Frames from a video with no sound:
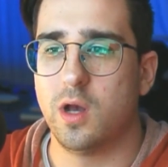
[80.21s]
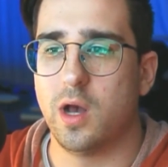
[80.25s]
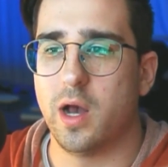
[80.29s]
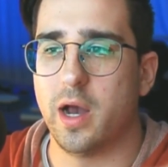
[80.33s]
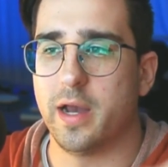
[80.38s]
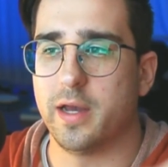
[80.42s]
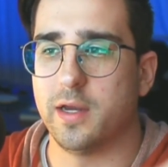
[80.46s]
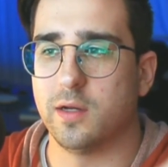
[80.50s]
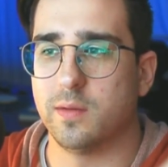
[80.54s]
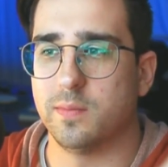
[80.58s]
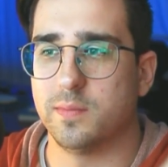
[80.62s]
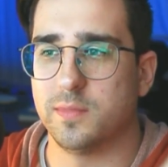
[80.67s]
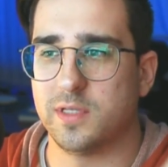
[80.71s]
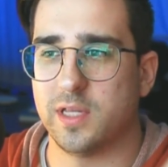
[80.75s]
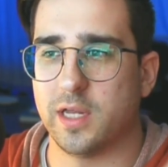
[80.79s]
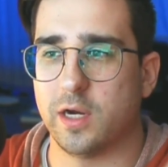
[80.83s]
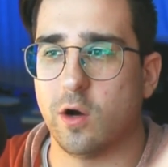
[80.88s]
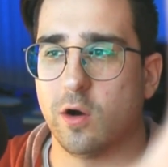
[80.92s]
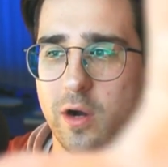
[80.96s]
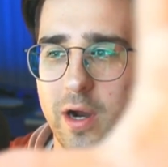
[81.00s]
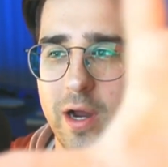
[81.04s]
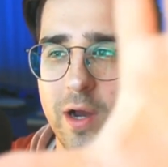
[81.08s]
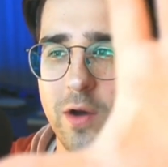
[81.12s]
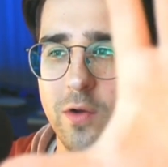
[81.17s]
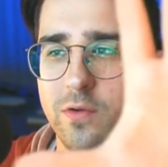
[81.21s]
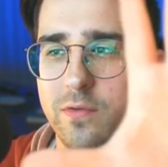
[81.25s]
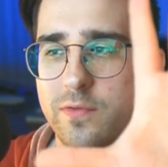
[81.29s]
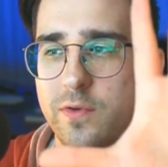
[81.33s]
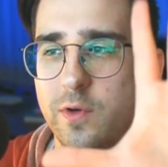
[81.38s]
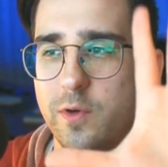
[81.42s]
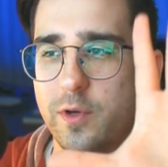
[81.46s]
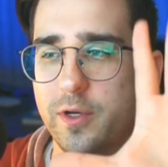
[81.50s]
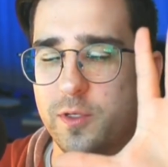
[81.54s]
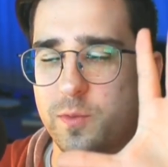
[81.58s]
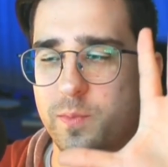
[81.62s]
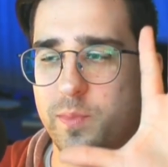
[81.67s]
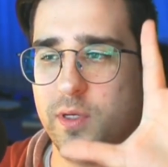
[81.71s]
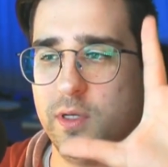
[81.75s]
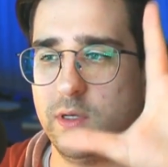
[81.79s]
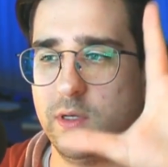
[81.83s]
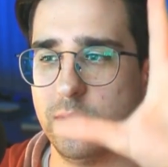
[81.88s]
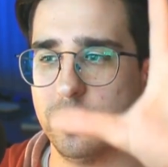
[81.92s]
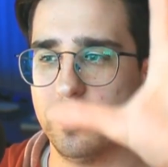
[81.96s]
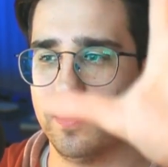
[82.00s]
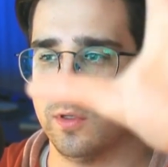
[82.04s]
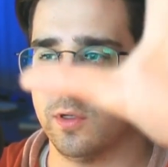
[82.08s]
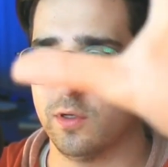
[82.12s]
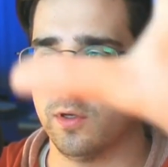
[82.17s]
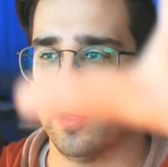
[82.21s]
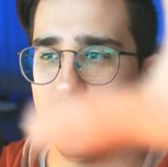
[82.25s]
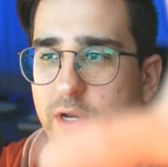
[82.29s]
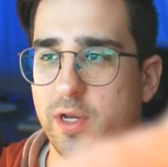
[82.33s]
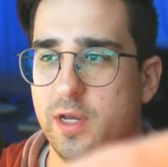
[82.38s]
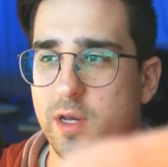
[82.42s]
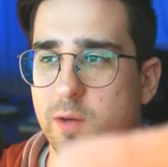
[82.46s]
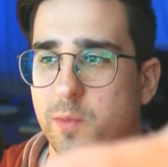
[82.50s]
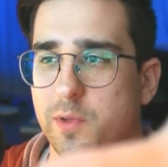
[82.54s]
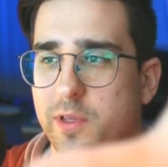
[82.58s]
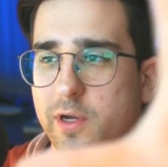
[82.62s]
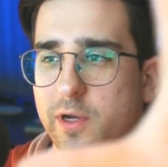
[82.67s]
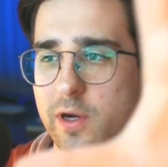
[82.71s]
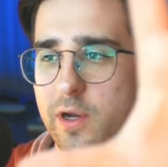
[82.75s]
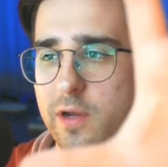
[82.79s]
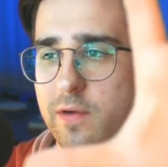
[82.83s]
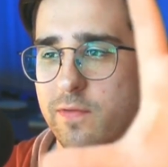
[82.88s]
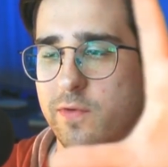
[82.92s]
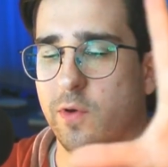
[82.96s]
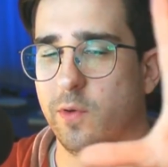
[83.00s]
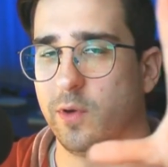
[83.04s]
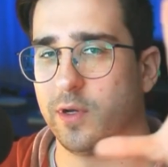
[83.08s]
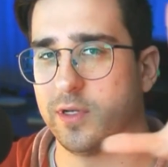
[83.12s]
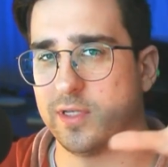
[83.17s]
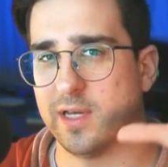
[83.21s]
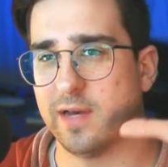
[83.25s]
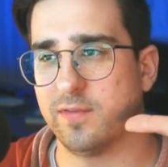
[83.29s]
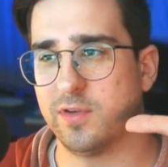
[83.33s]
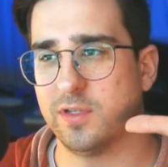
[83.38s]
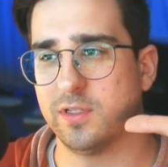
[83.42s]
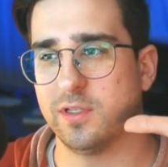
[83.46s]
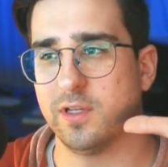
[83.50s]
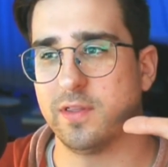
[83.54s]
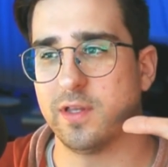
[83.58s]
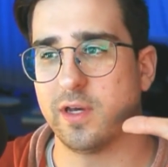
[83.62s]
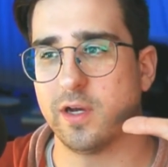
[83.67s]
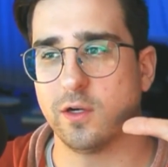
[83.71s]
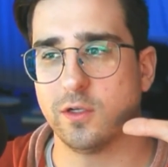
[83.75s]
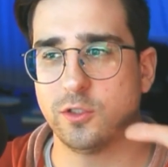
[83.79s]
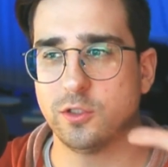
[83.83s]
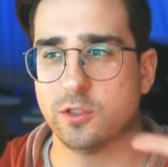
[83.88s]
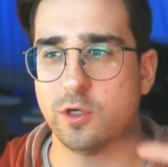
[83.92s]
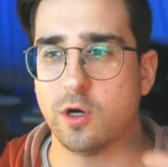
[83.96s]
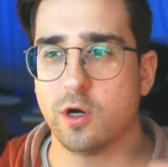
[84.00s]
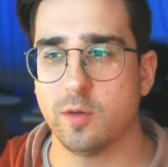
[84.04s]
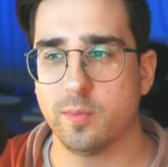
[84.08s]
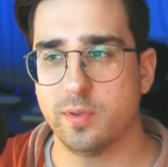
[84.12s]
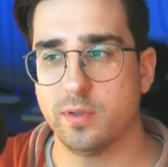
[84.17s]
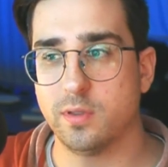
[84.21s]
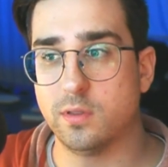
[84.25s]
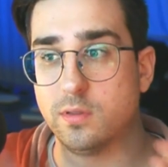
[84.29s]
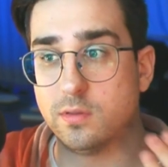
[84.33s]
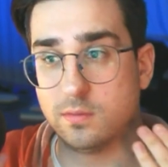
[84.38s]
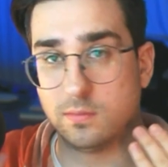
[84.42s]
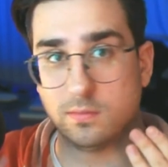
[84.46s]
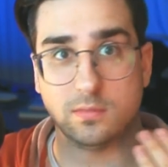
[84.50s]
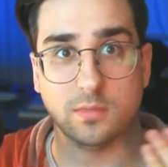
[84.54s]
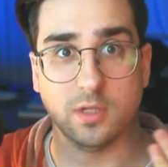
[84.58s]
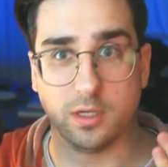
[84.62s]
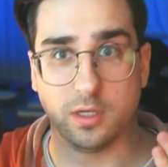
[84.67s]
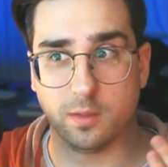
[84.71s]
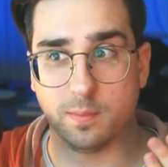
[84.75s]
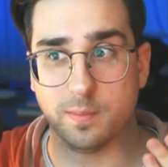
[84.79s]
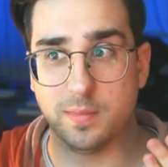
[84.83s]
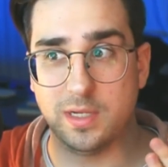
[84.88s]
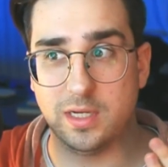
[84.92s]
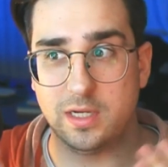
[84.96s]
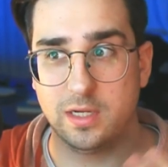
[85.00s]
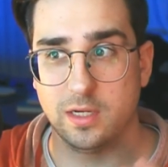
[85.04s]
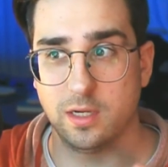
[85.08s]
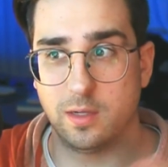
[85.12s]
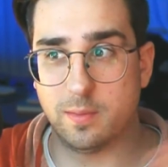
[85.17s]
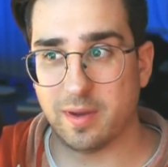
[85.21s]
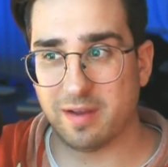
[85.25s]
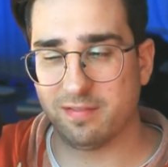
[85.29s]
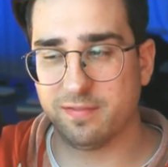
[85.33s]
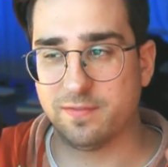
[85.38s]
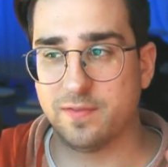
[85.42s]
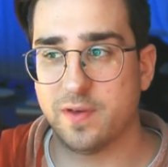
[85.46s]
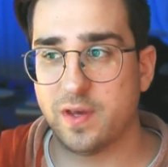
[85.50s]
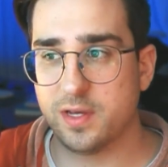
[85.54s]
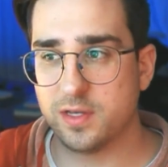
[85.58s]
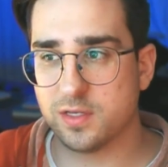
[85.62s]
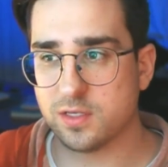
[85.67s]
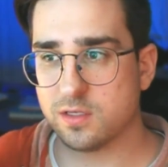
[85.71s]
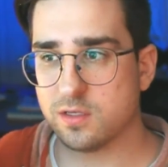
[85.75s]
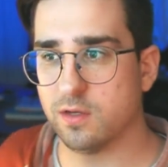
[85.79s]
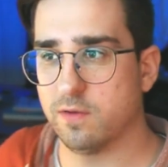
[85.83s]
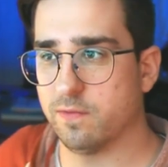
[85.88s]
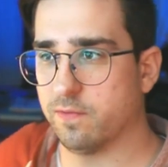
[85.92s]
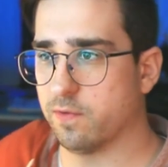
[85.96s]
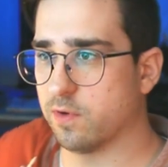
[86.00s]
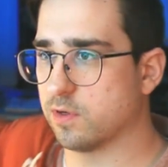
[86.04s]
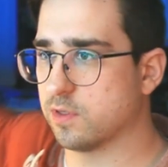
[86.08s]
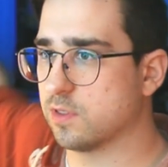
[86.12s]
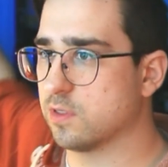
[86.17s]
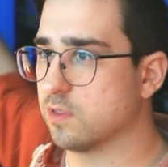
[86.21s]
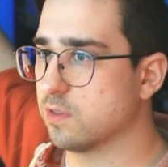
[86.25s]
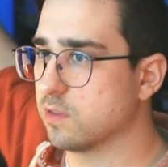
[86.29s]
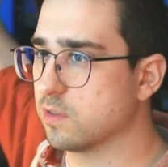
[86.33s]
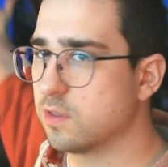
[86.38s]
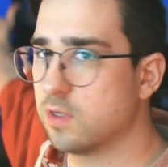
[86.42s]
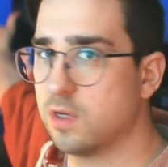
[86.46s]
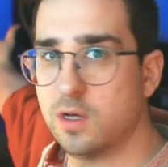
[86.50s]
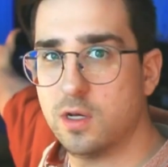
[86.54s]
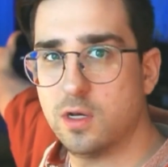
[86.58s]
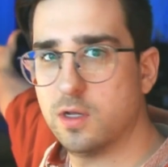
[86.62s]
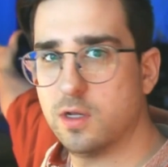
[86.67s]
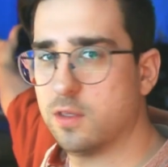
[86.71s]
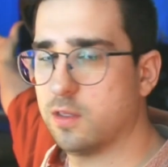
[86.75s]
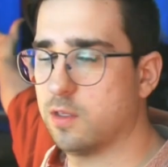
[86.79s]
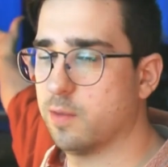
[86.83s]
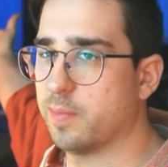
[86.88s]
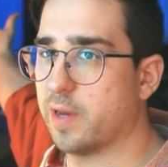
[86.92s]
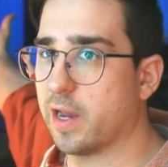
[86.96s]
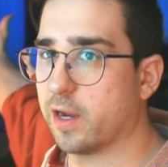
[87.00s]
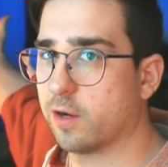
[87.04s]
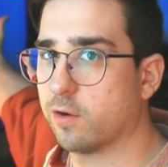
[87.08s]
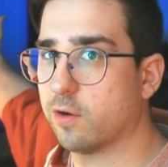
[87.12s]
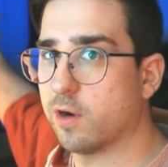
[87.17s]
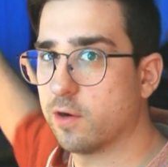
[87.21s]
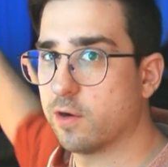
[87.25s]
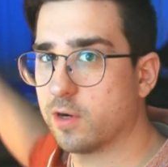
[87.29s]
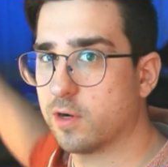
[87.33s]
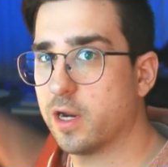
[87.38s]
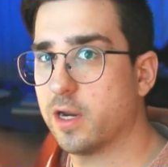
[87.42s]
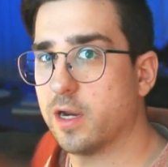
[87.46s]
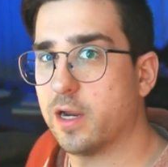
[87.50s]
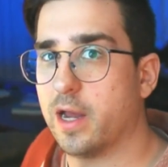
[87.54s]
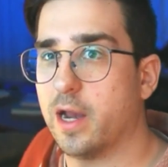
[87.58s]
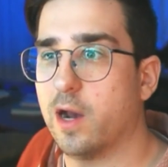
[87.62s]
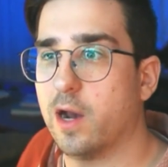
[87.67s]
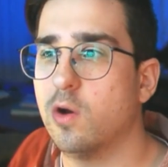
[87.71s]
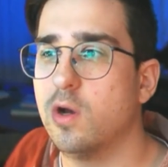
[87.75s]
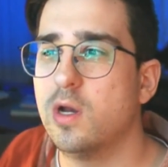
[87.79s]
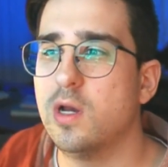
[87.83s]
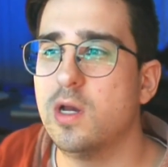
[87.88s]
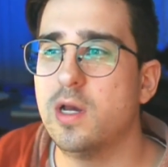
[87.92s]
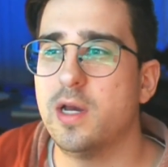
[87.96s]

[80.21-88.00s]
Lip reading: items that are out of focus being blurry, and when they're in focus, obviously they are sharp, like me and my face, versus the background right now.